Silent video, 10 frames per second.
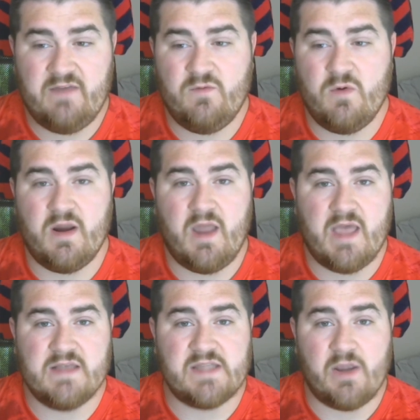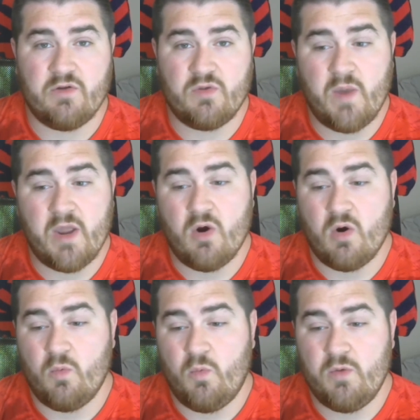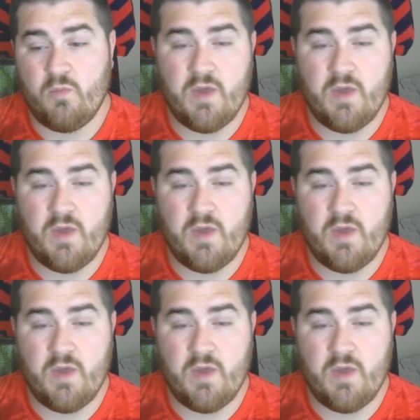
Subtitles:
whereas the Earthquake are 1